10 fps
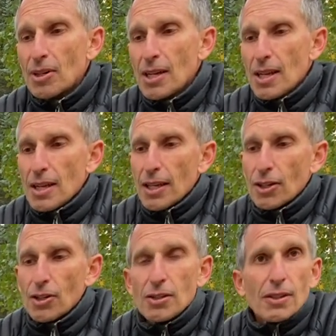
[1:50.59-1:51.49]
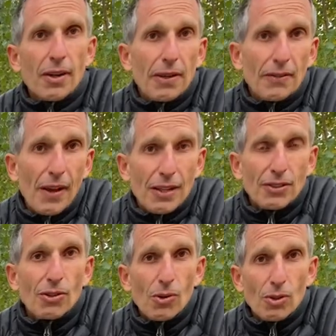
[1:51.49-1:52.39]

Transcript: it could degrade faster or